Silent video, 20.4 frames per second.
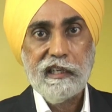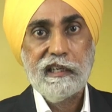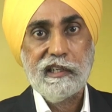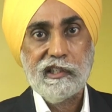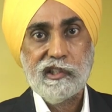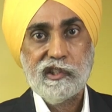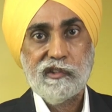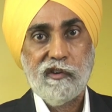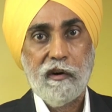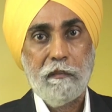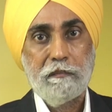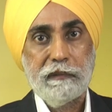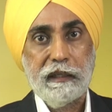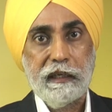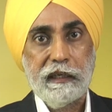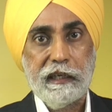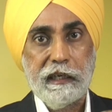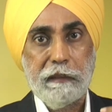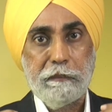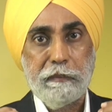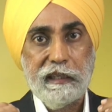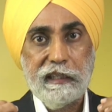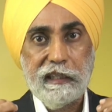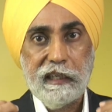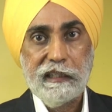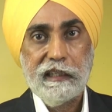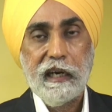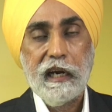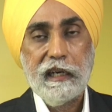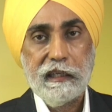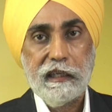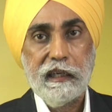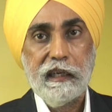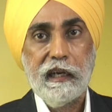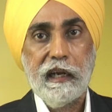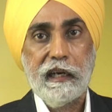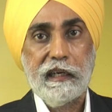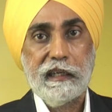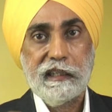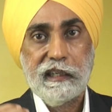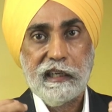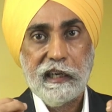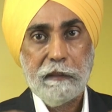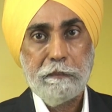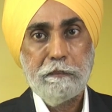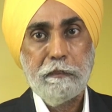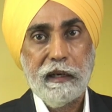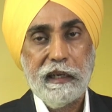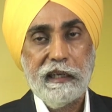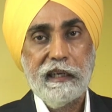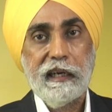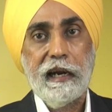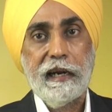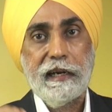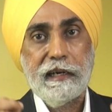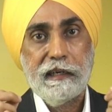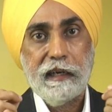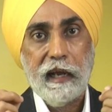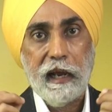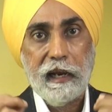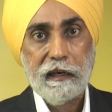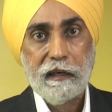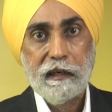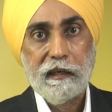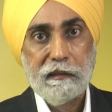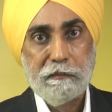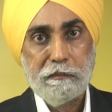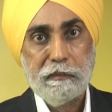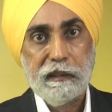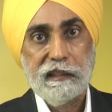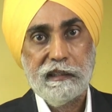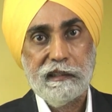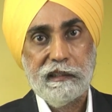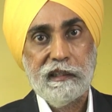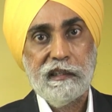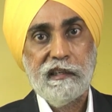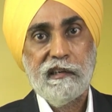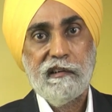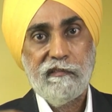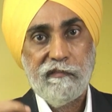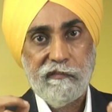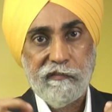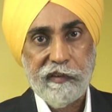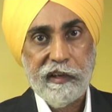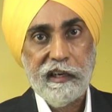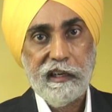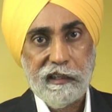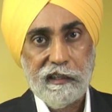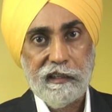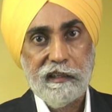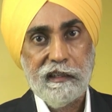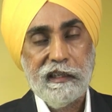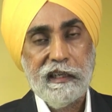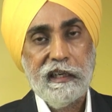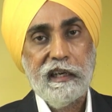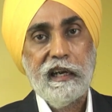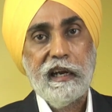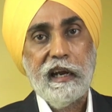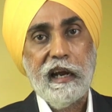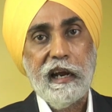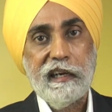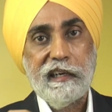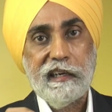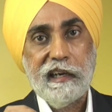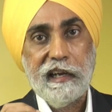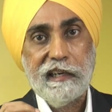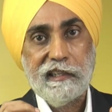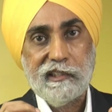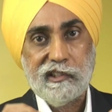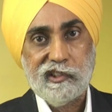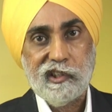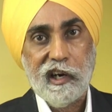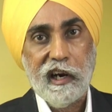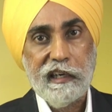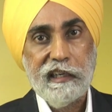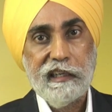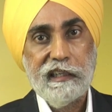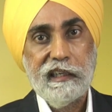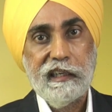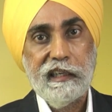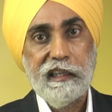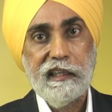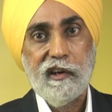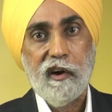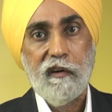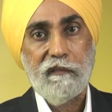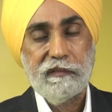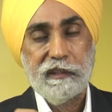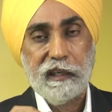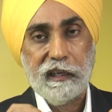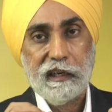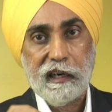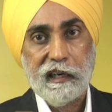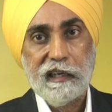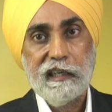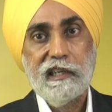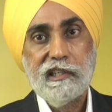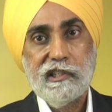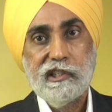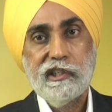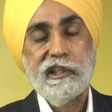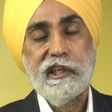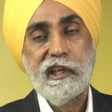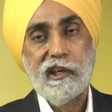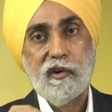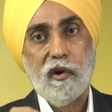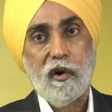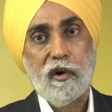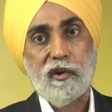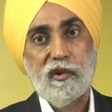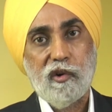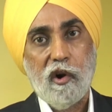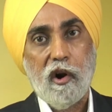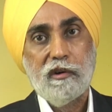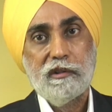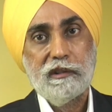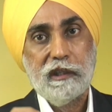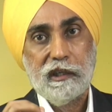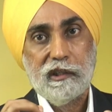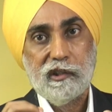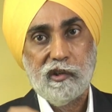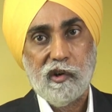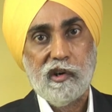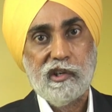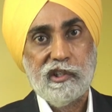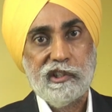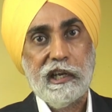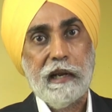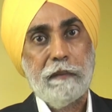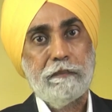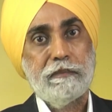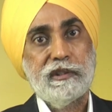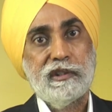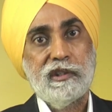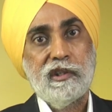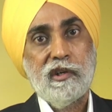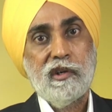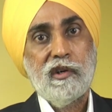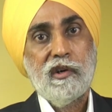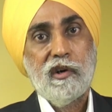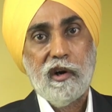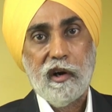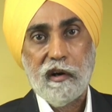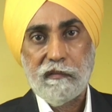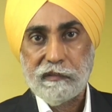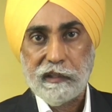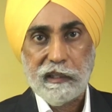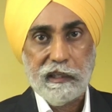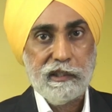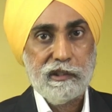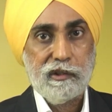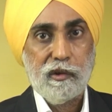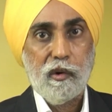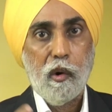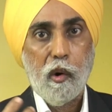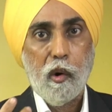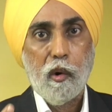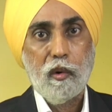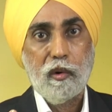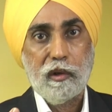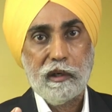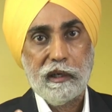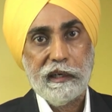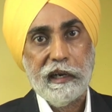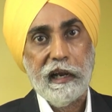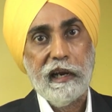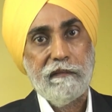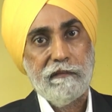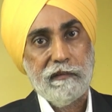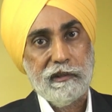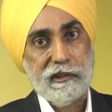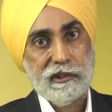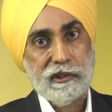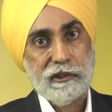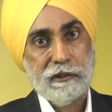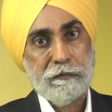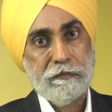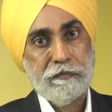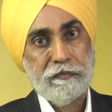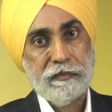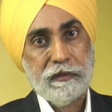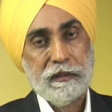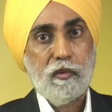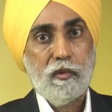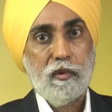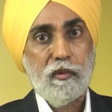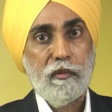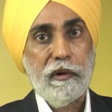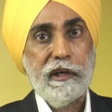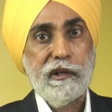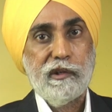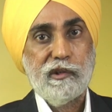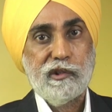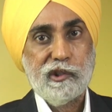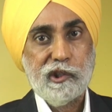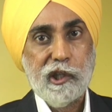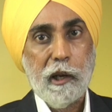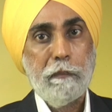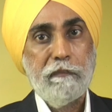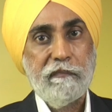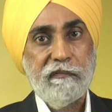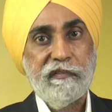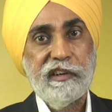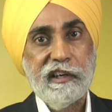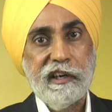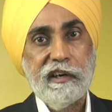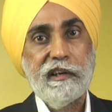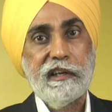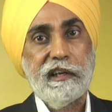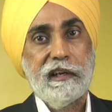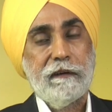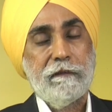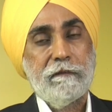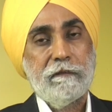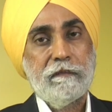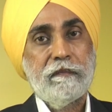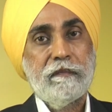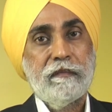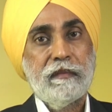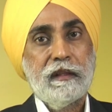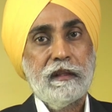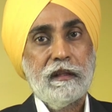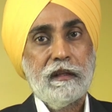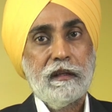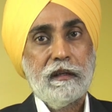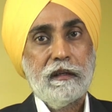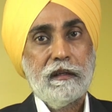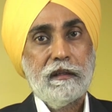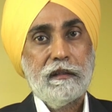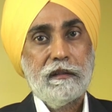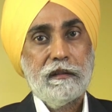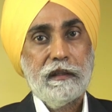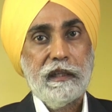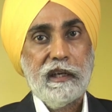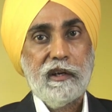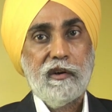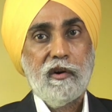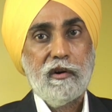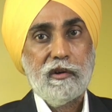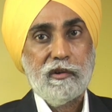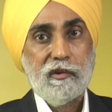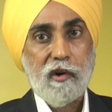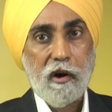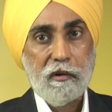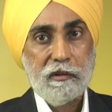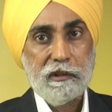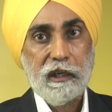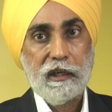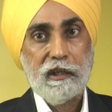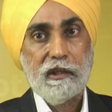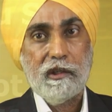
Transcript: us from the debilitating and crippling entanglement, fear and anxiety of the clergy concocted concepts of this old canvas. When you stop fearing the concocted